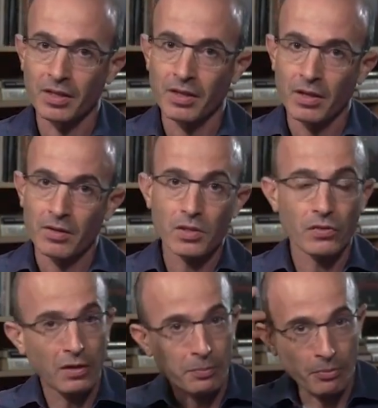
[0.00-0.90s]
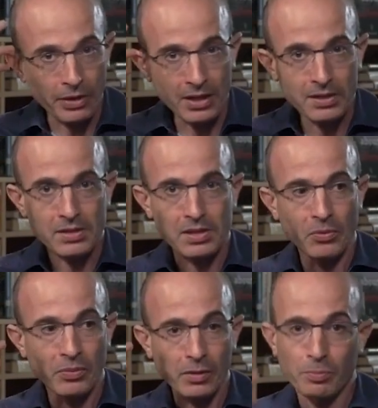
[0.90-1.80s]
So our brains
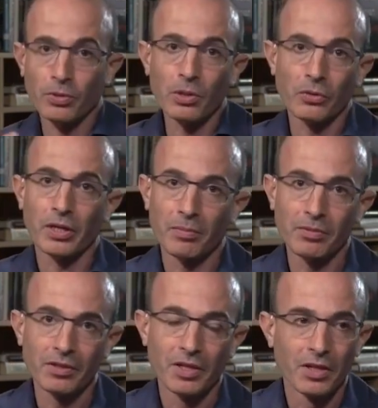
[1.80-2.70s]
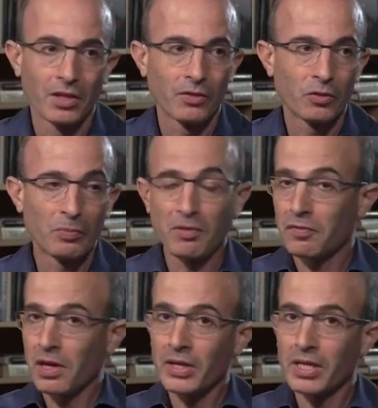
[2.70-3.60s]
are really programmed to be
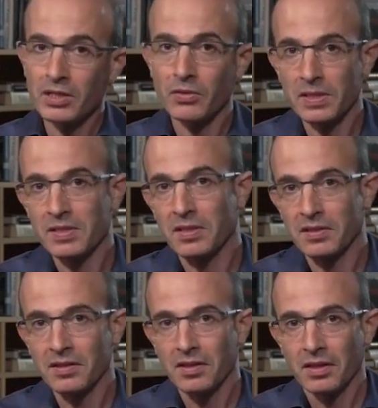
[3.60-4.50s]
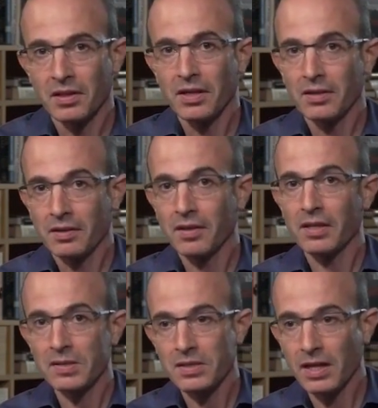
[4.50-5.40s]
very interested in
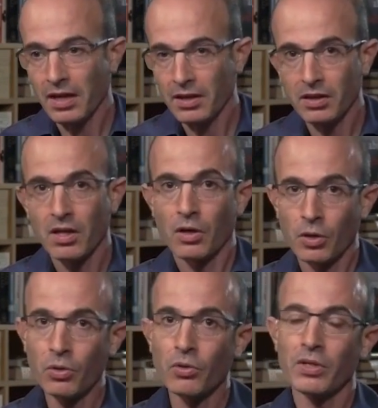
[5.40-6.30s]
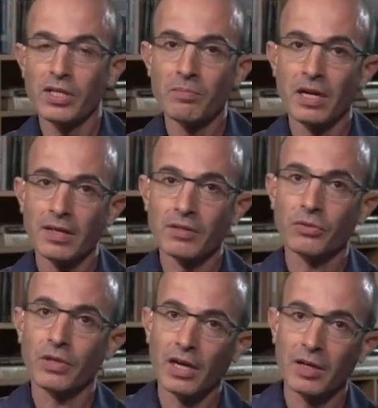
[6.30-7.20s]
things like who in my
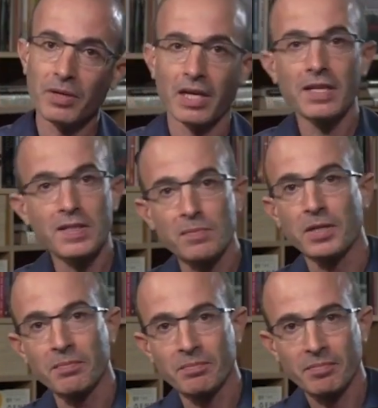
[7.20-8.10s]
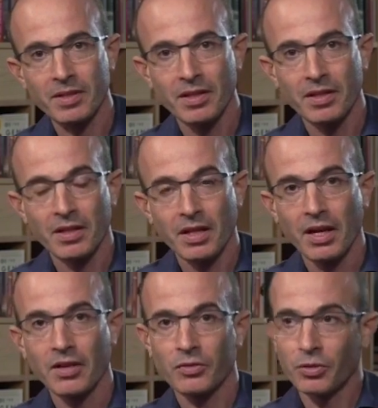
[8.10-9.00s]
tribe hates me,
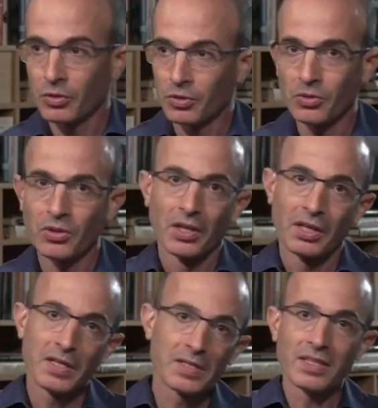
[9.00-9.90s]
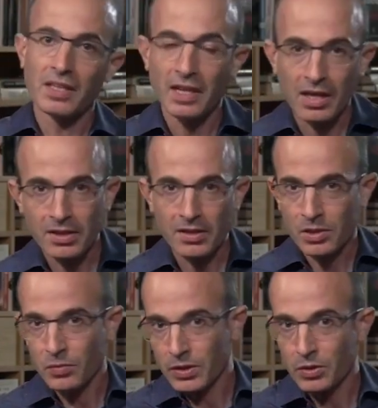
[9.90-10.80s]
and who is in
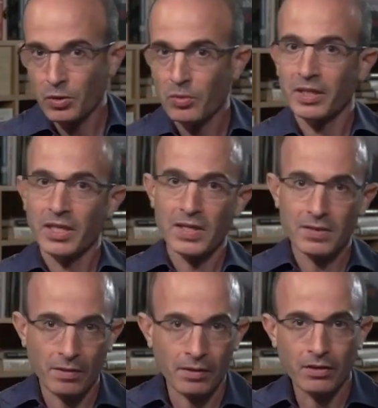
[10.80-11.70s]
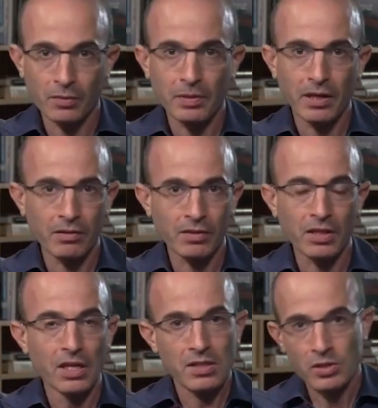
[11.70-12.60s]
alliance with whom against a third
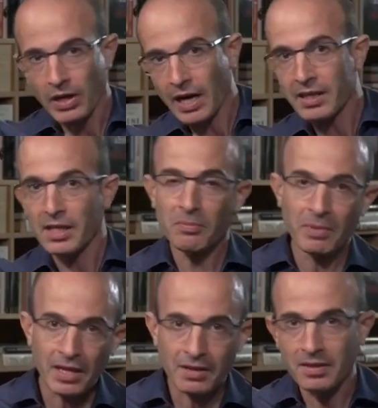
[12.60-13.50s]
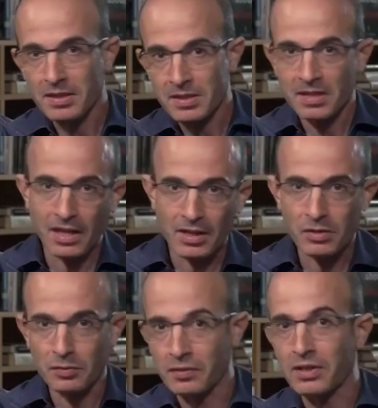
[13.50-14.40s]
party, so I can make these kinds
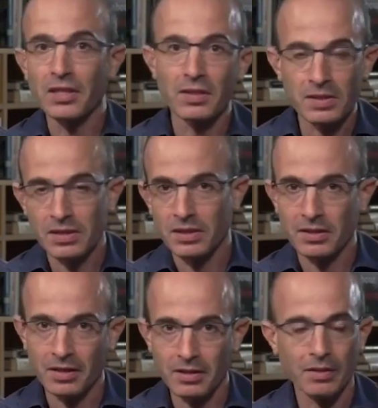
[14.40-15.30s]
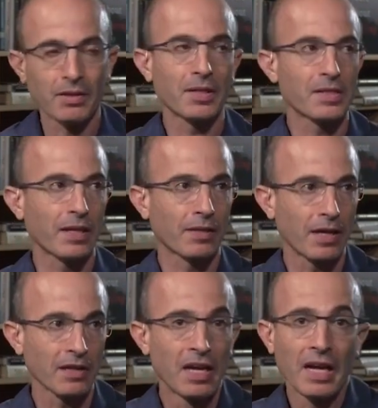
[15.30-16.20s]
of deals and things like
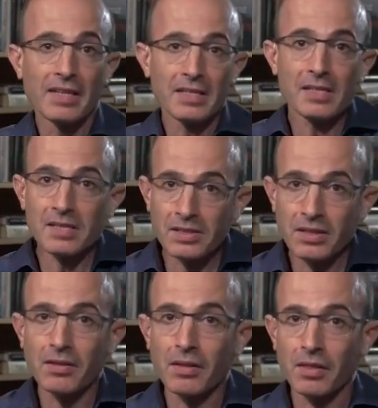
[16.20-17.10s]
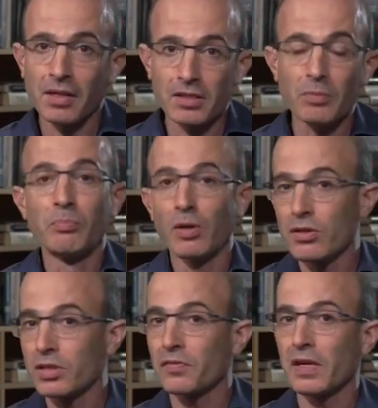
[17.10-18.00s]
that. And this is still the things that
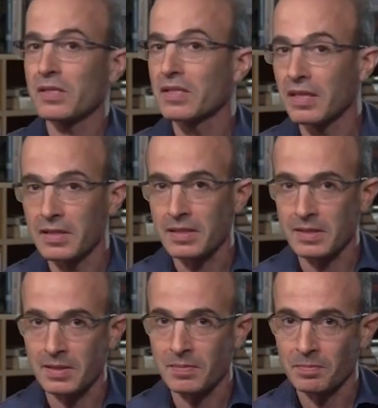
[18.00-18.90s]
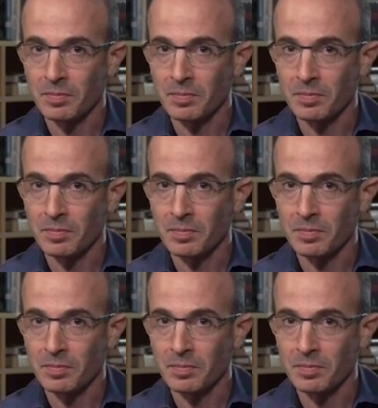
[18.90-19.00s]
most fascinates us.